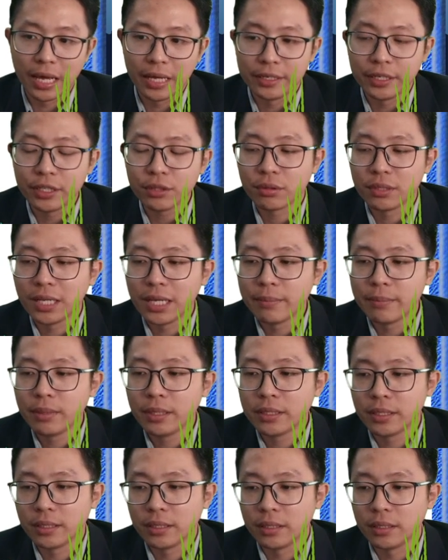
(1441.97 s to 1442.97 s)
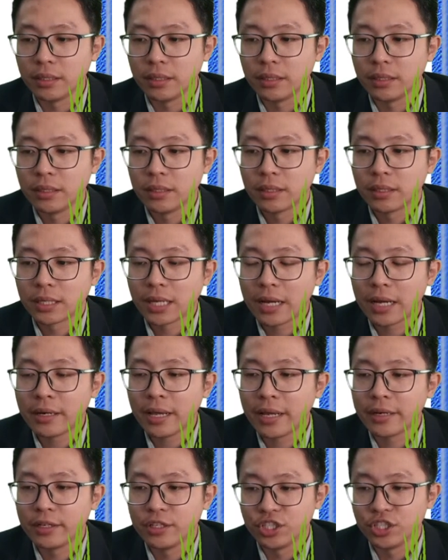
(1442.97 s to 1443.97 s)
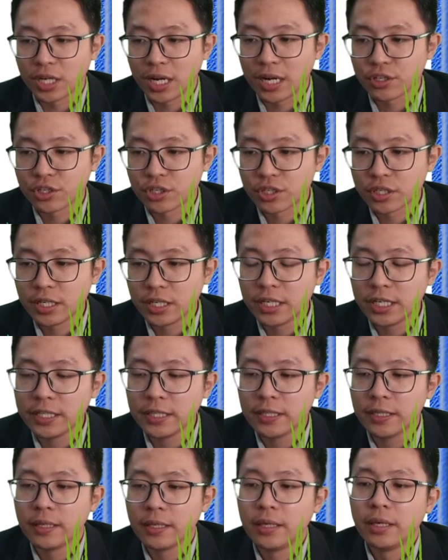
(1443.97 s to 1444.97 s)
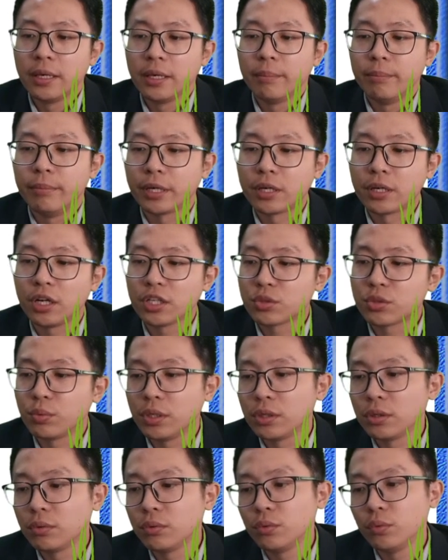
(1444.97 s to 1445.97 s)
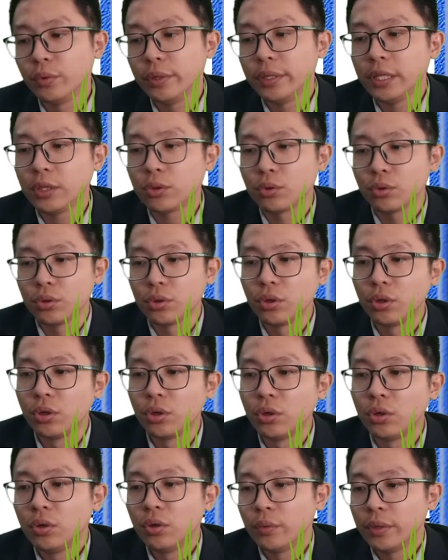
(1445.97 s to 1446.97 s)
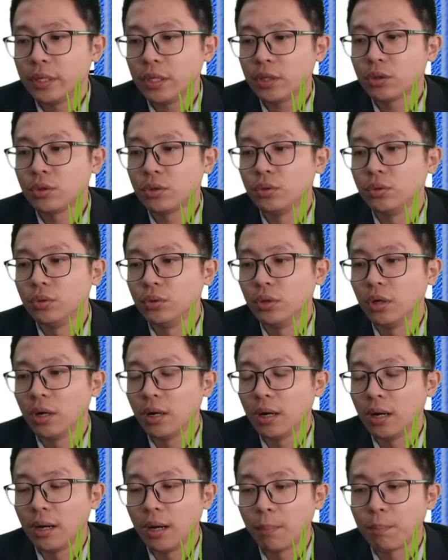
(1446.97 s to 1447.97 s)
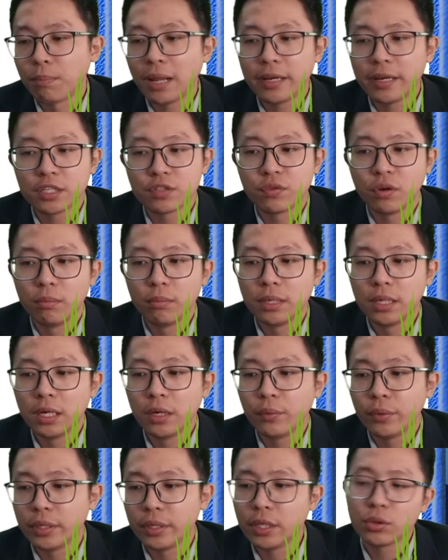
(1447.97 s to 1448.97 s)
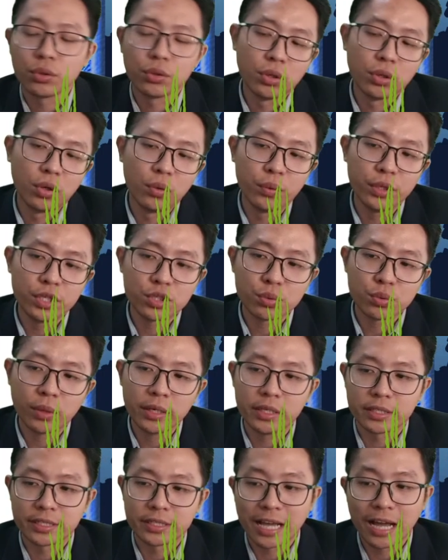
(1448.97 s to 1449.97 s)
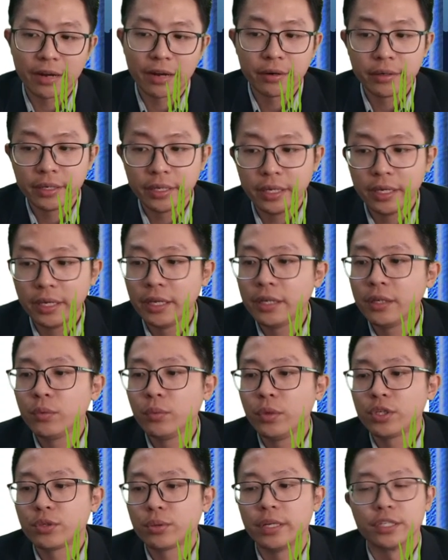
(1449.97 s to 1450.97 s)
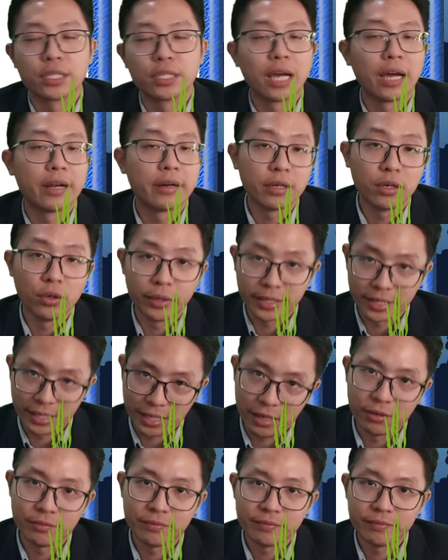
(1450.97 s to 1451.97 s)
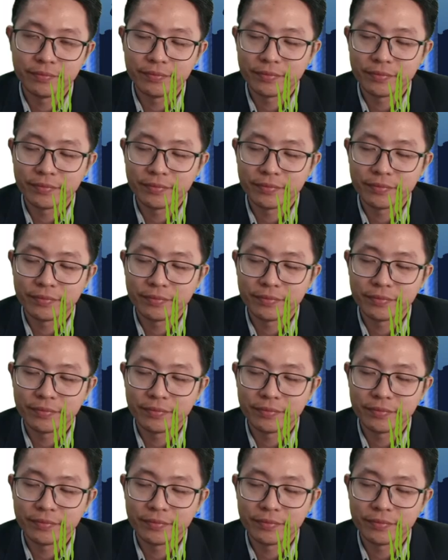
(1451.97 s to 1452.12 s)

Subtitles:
Need to label the current at the junction because we need to apply this formula. We need to know which one is current in, which one is current going out.